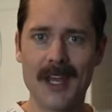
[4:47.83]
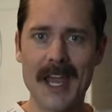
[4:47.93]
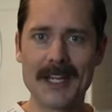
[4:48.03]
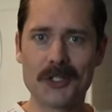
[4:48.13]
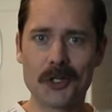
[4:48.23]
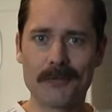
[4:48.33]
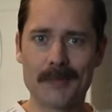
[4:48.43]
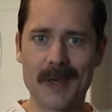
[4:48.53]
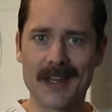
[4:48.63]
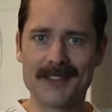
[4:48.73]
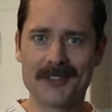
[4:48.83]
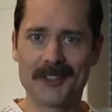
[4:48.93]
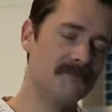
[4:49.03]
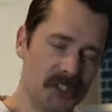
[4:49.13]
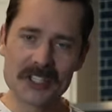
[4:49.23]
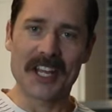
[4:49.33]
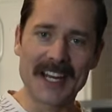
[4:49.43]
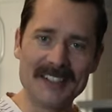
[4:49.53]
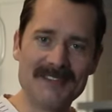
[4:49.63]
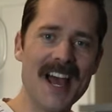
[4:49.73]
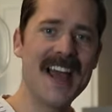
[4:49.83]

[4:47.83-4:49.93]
anchovy paste. Just kidding.